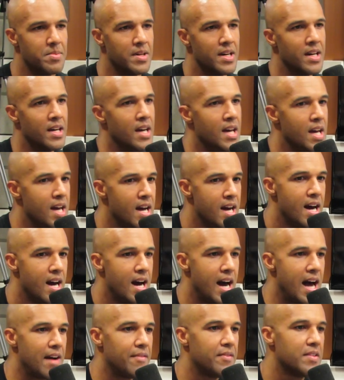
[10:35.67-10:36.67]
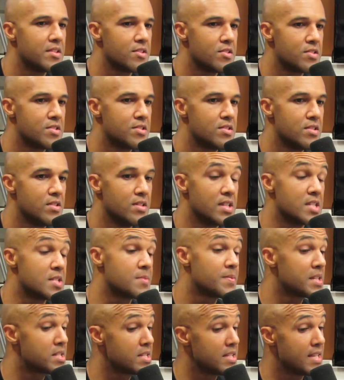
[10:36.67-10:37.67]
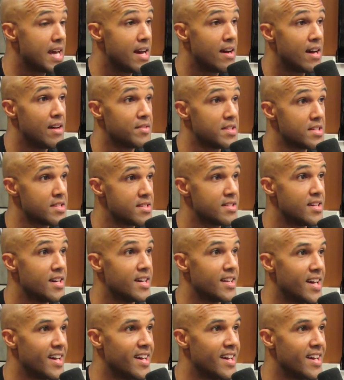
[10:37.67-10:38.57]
But I've understood, especially now having a son,